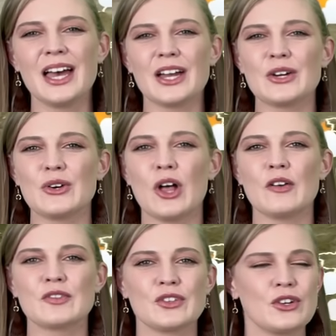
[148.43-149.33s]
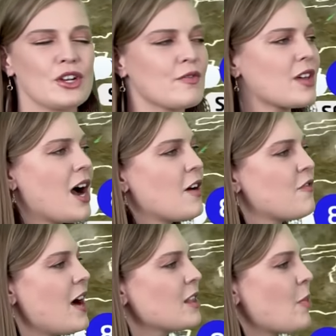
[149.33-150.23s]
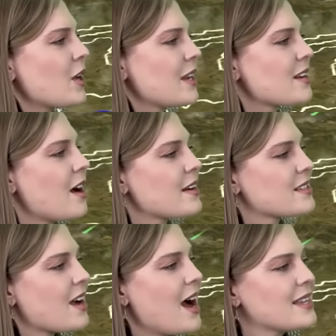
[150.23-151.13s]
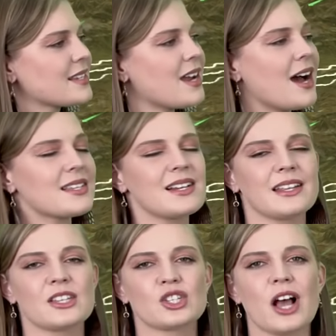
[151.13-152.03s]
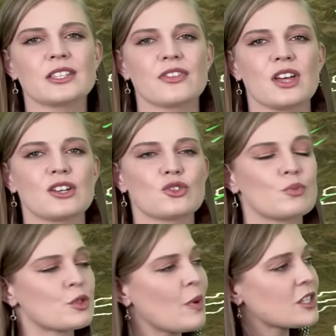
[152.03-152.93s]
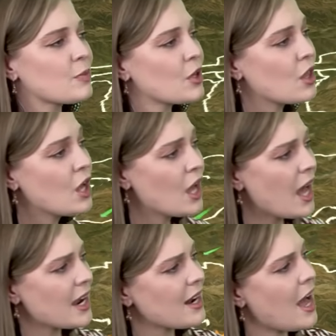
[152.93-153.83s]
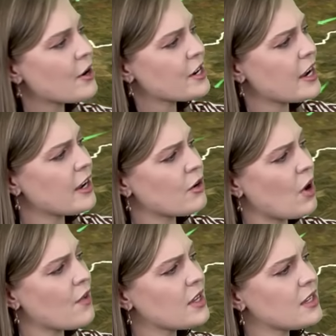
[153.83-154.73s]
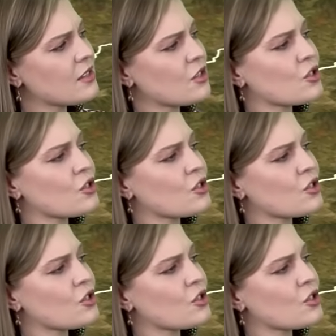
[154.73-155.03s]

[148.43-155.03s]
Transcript: A cool afternoon over the high veld, partly cloudy skies and isolated showers and thunderstorms possible. A cloudy day around the eastern